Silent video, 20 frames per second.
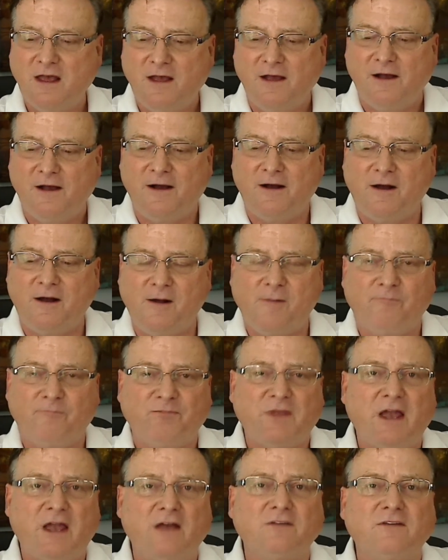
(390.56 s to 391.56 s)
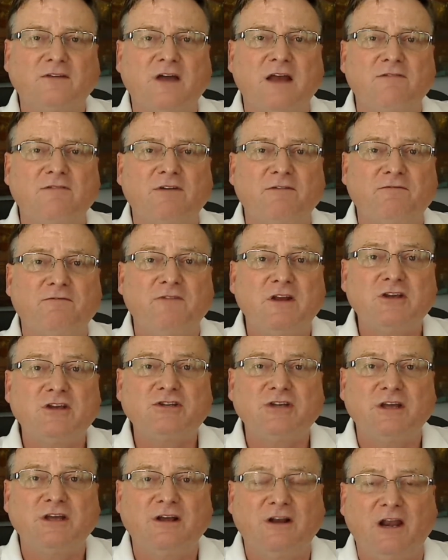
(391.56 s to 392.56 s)
as kind of a
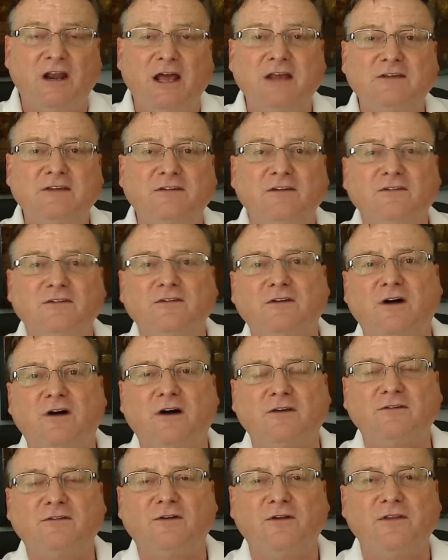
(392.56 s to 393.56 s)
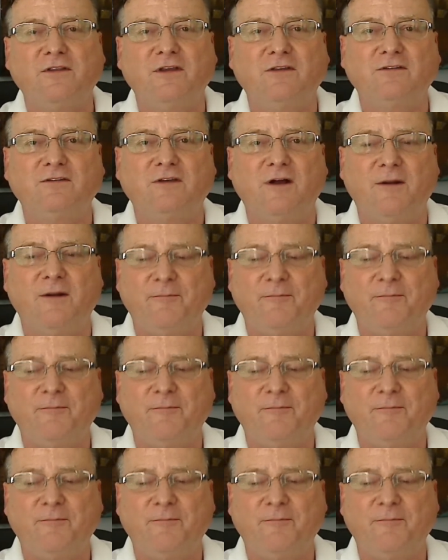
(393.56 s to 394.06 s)
finishing glazing sauce on this